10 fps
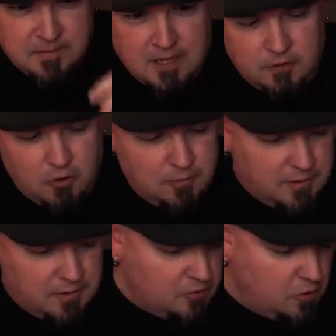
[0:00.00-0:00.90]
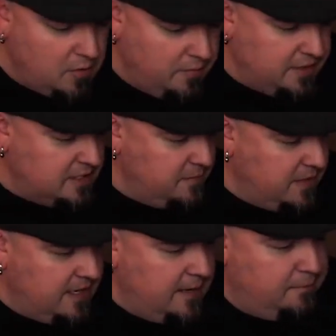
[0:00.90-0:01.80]
Normal busy
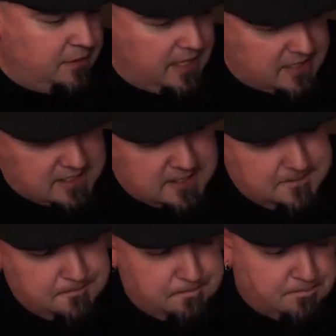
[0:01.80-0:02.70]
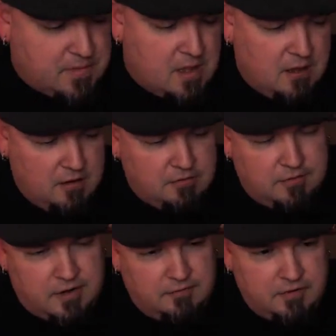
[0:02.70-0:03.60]
Monday plus
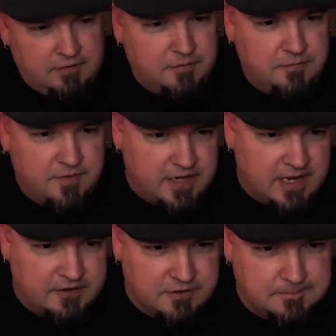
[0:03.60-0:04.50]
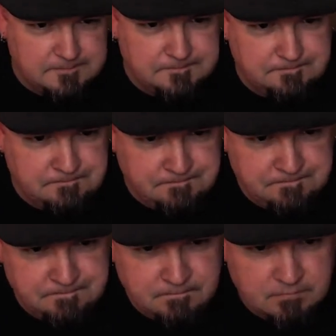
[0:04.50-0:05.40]
recovering from vacation.
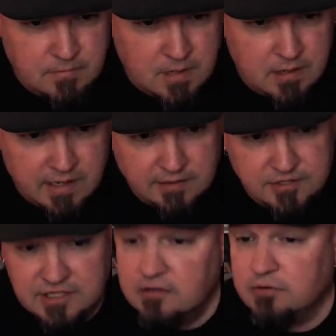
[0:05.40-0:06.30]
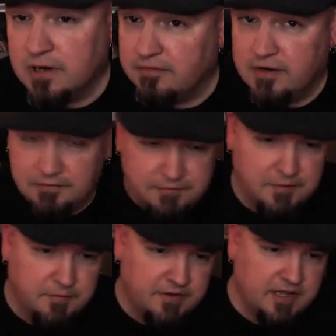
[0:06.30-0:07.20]
Still recovering
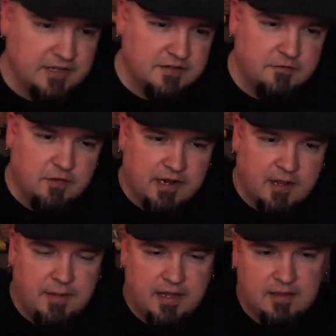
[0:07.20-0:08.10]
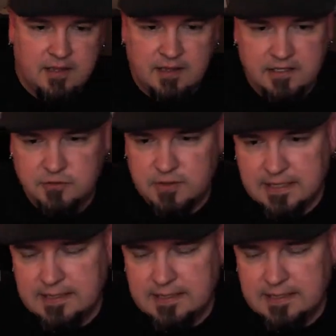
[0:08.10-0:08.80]
from vacation, even though I got back late last week.